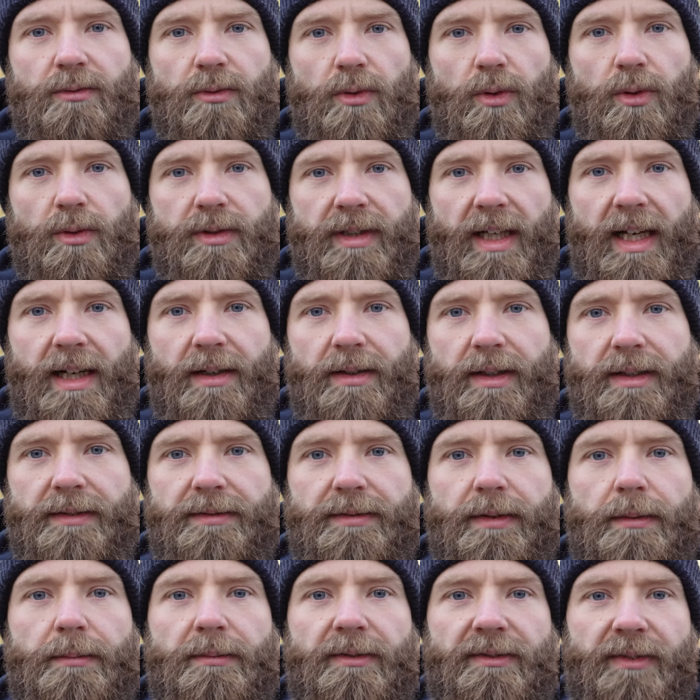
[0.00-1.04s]
raw dairy
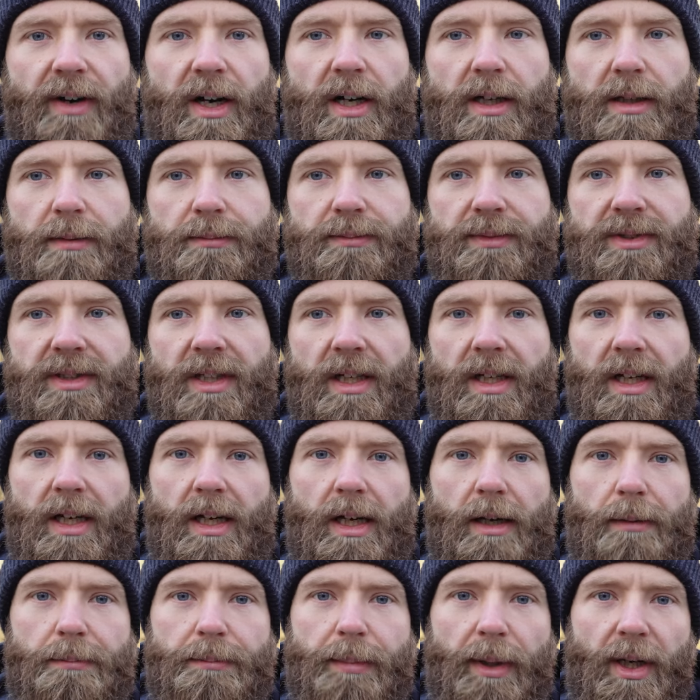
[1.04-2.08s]
from farms,
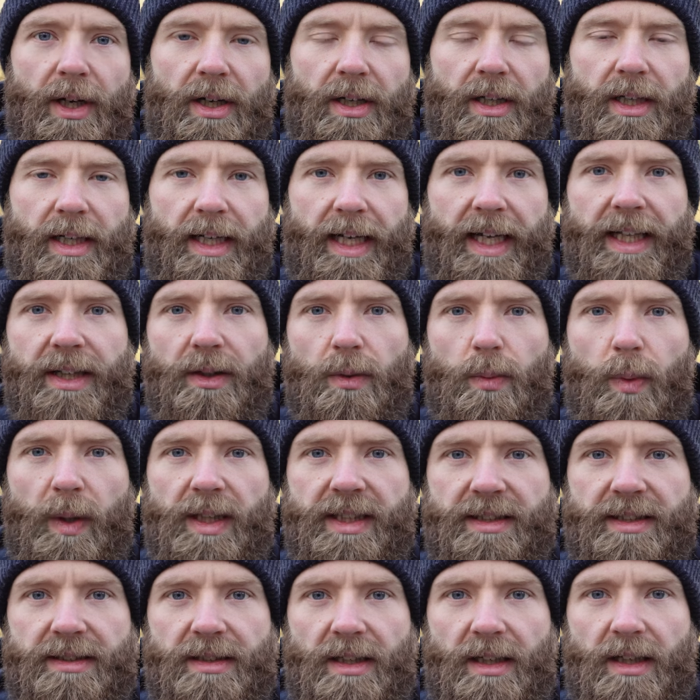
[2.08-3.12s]
but in the
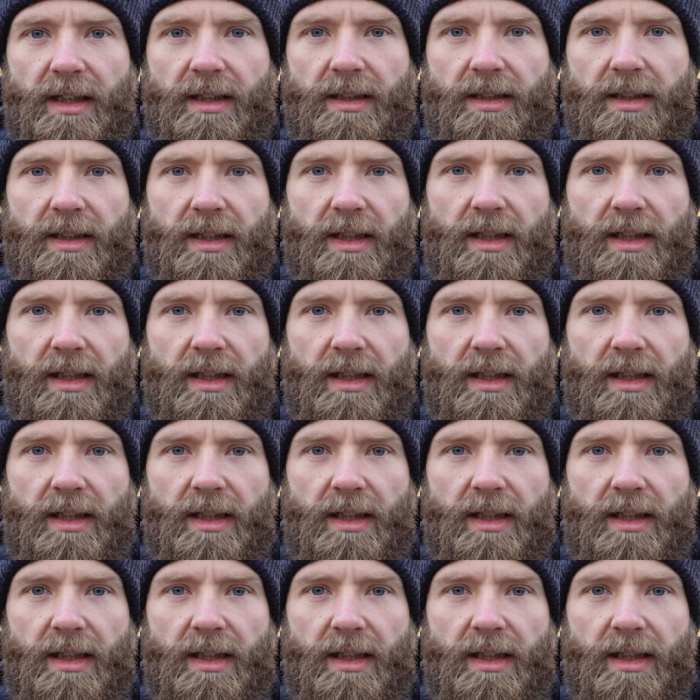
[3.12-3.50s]
winter